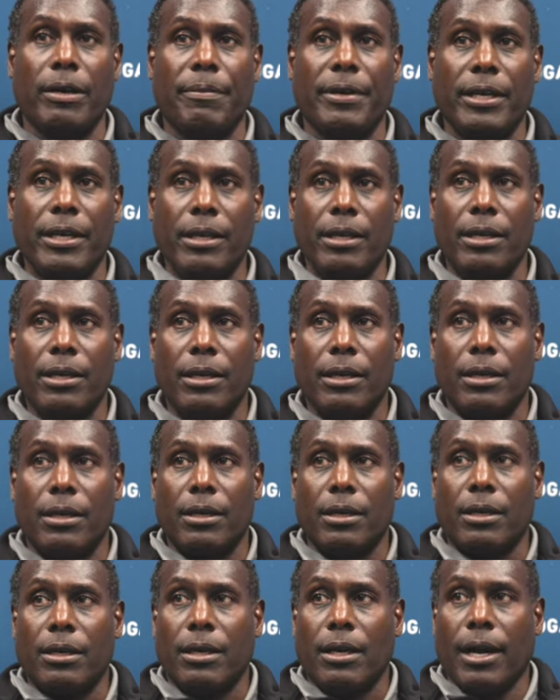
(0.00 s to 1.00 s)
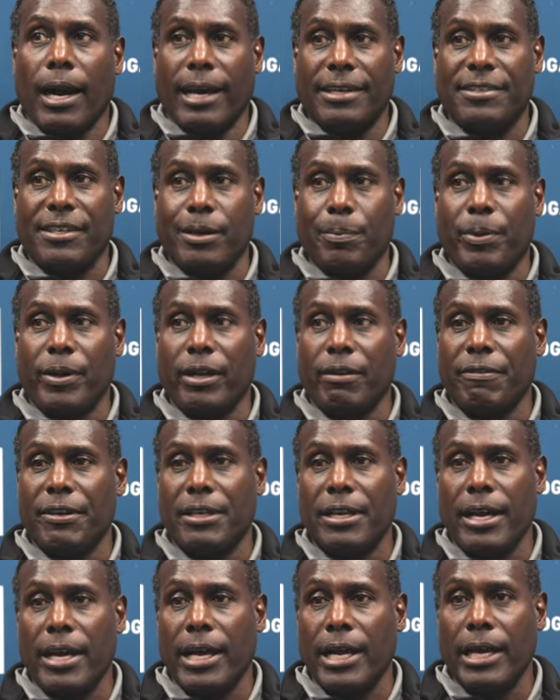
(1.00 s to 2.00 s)
I mean, I step it every
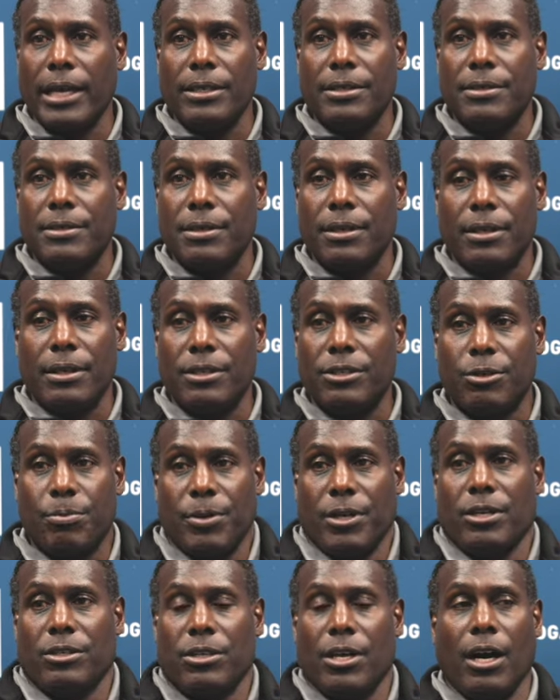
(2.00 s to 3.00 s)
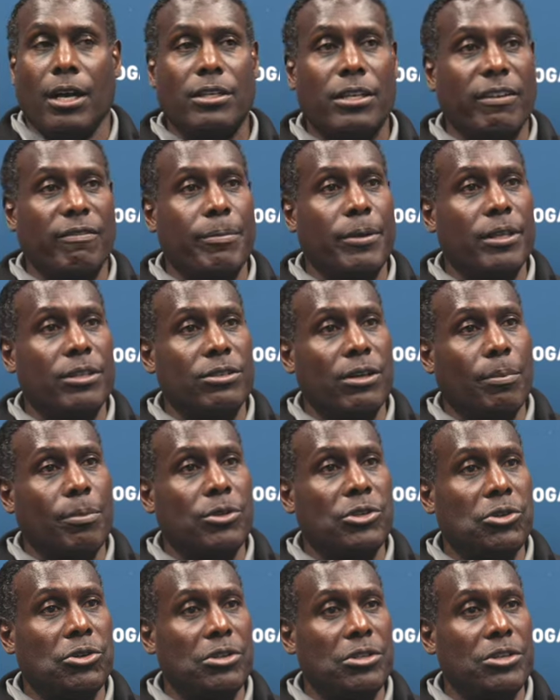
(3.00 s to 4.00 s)
day. It's because God's given me this
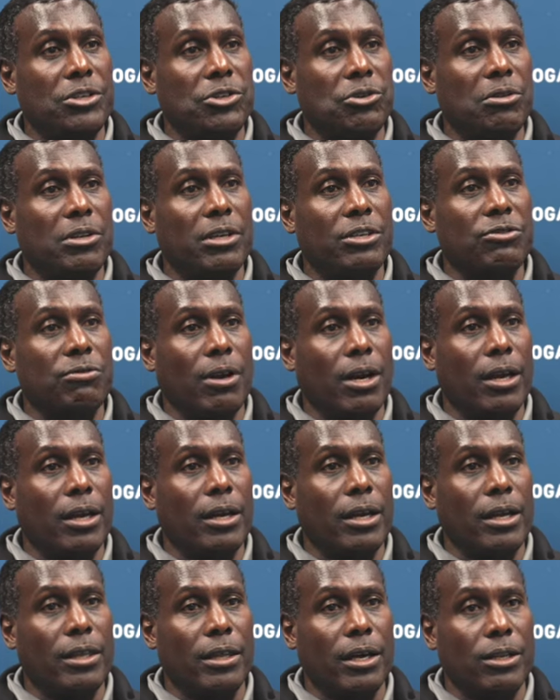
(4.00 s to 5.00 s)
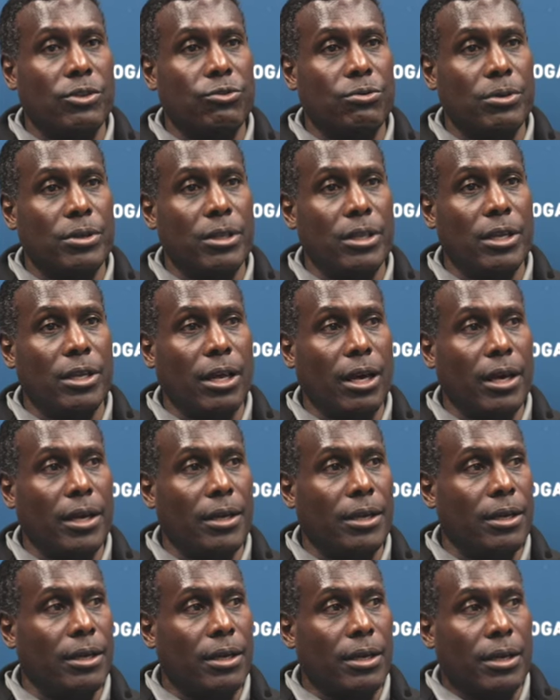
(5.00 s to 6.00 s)
opportunity to do this, right? And that's really
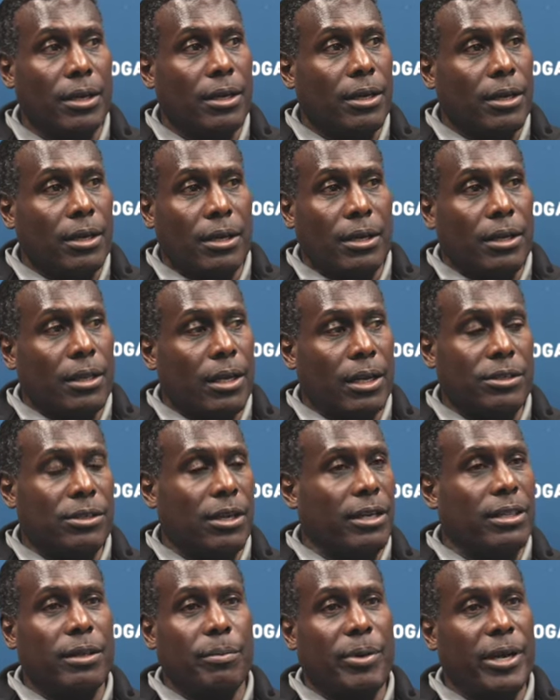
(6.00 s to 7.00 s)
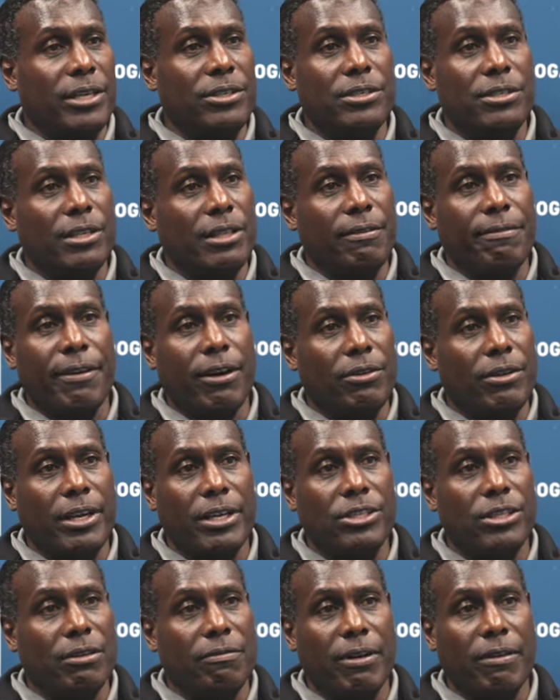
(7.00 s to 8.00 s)
like, that's like the basis and the
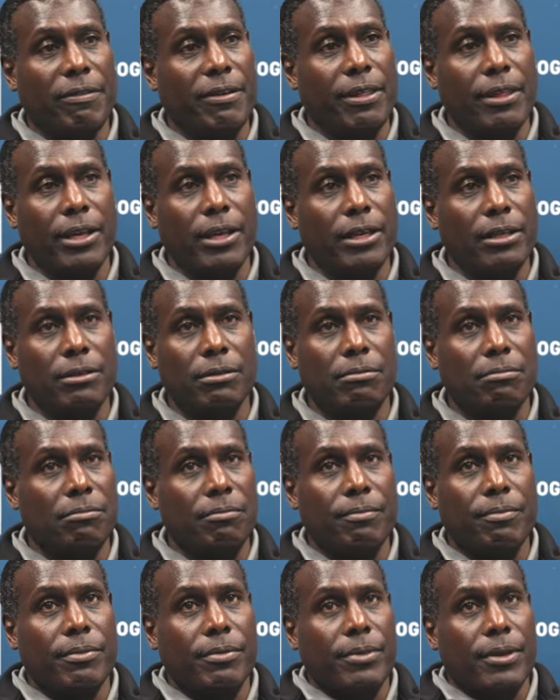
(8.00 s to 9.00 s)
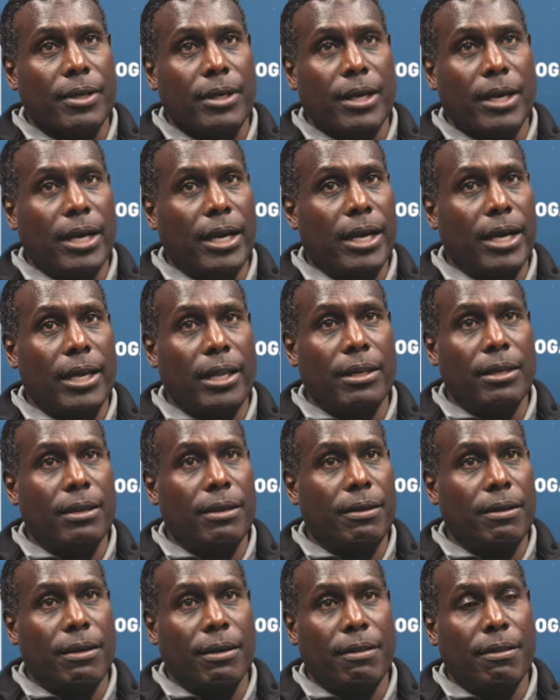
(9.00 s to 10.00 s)
foundation of everything.
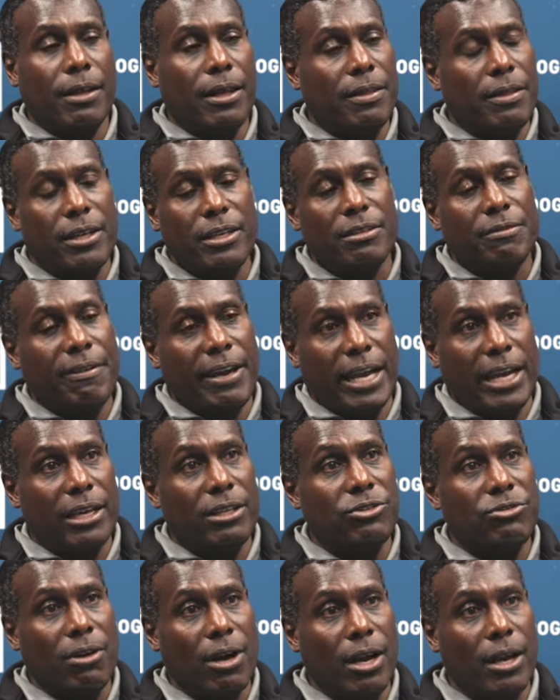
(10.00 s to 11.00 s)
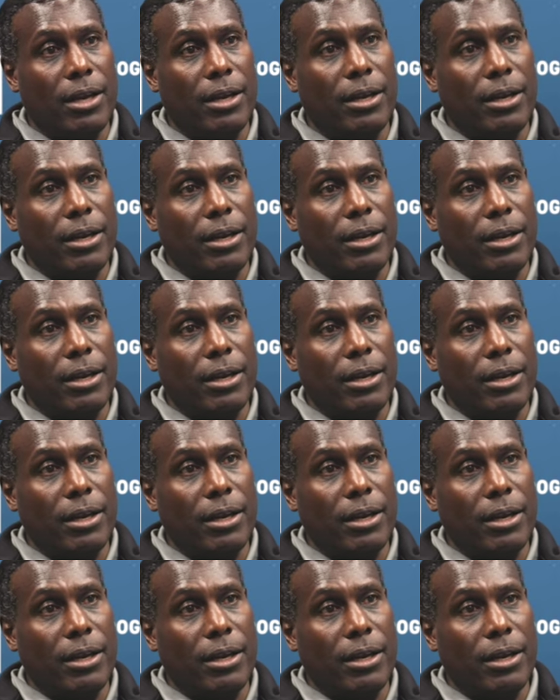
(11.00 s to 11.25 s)
And then these fans, right?